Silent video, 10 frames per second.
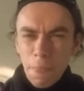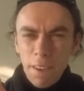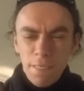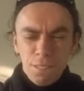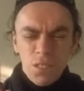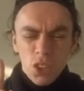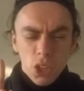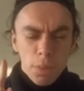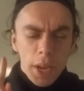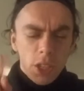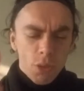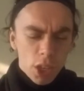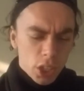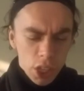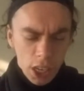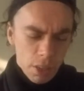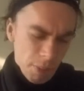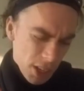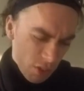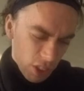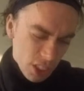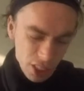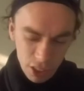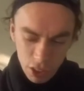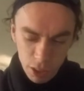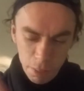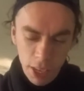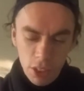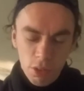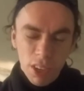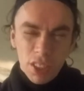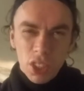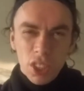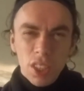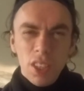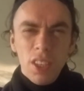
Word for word: the first matrix, second matrix and the third matrix.